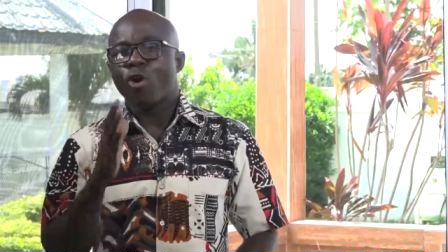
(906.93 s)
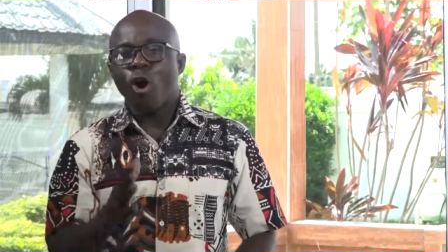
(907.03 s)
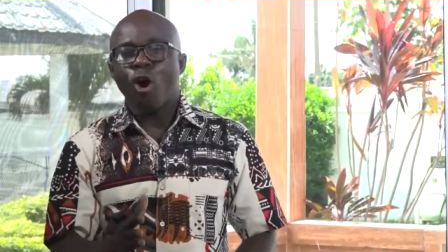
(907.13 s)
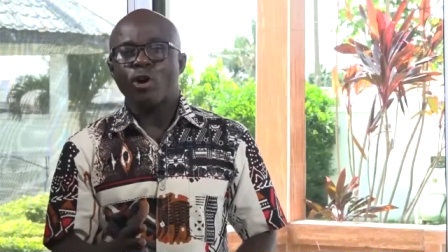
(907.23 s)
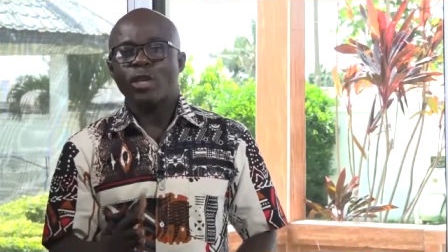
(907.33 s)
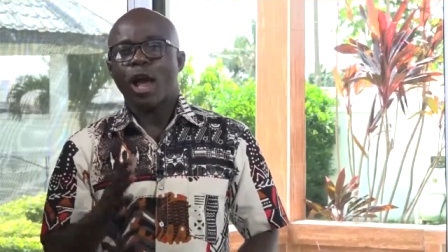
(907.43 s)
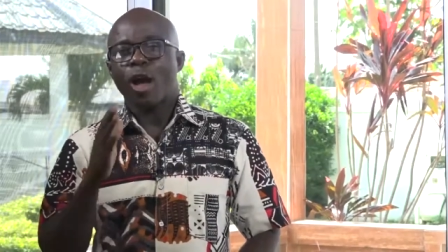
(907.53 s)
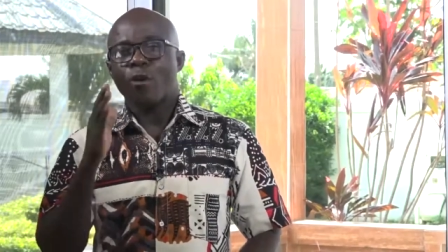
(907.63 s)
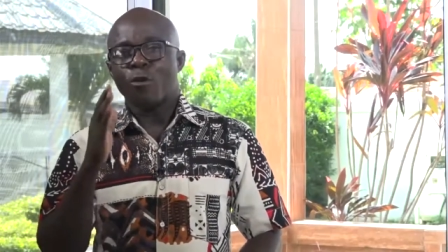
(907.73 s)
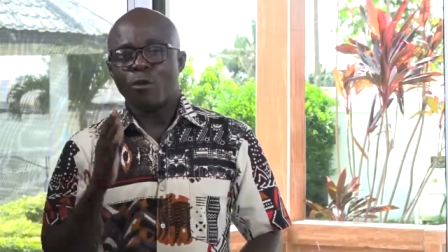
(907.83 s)
God
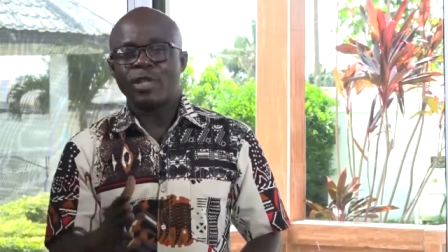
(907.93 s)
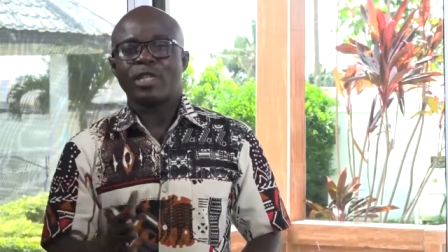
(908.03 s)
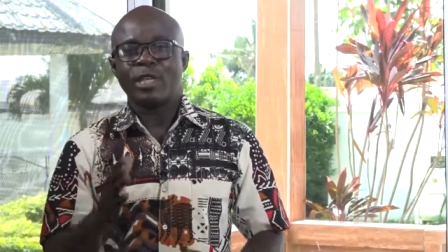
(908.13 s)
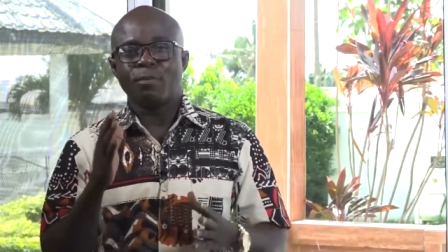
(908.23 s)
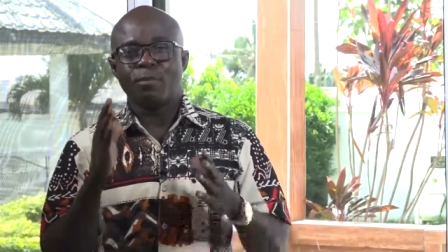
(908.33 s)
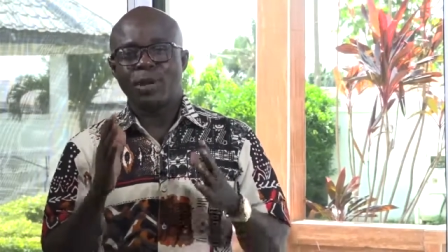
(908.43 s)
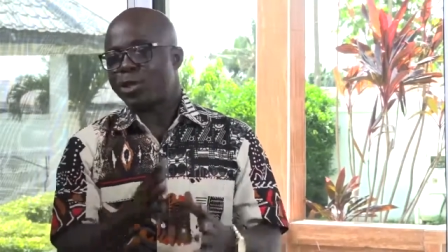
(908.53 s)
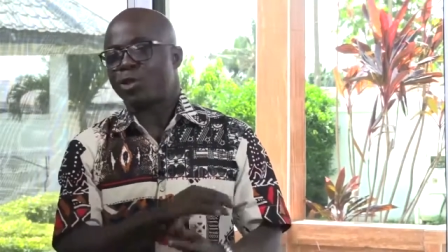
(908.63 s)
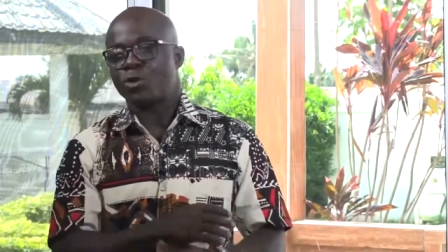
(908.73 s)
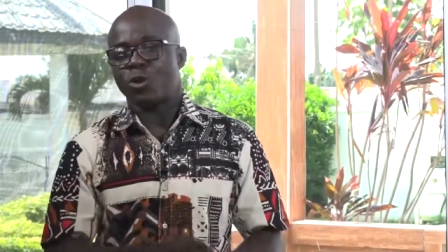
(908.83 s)
richly
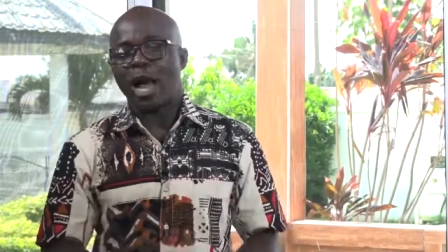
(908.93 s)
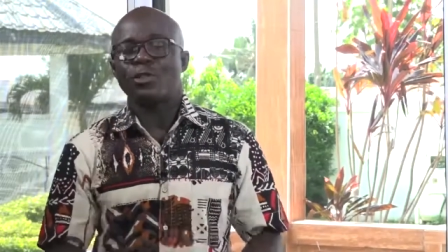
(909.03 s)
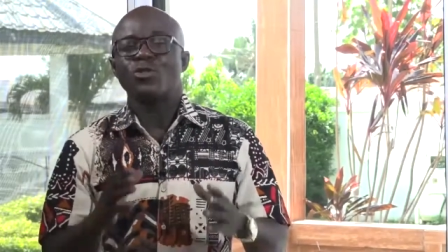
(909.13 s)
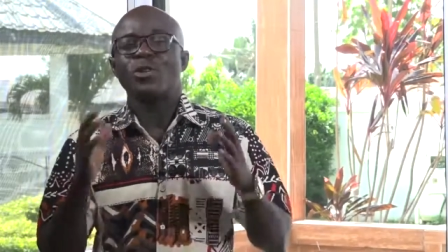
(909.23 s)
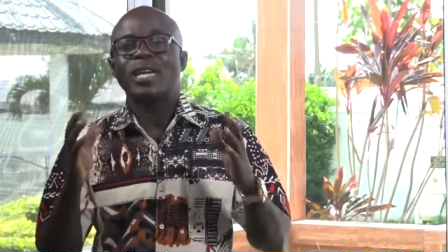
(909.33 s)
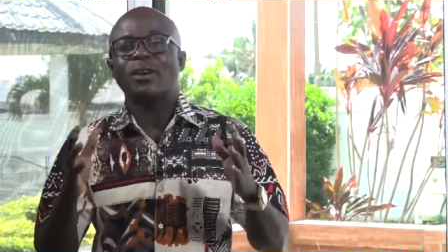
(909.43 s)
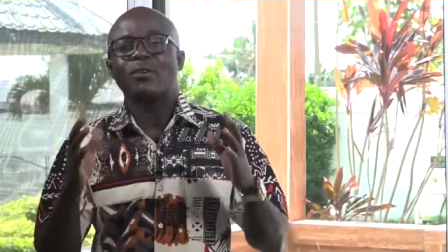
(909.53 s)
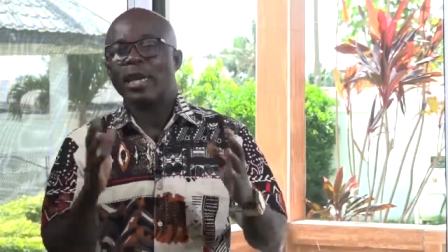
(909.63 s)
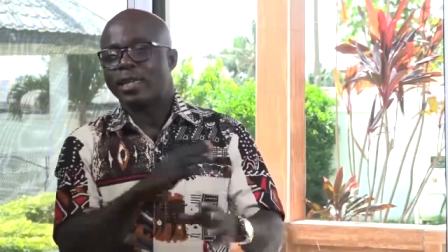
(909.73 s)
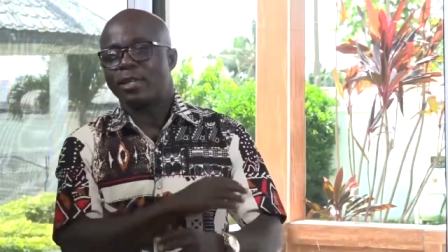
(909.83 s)
bless you as you get
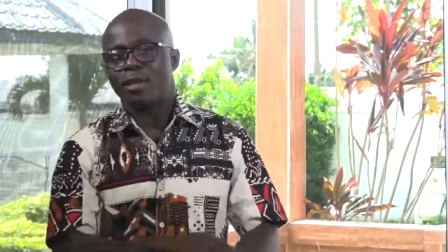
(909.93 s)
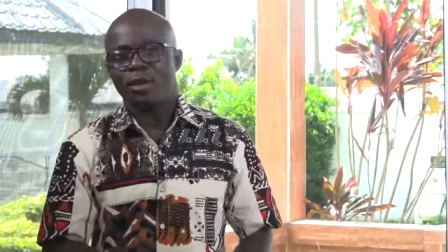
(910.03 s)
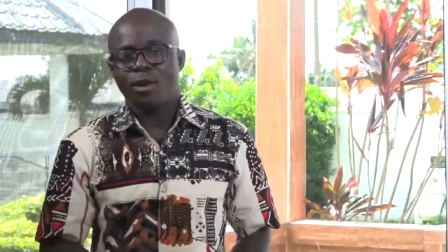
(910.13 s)
ready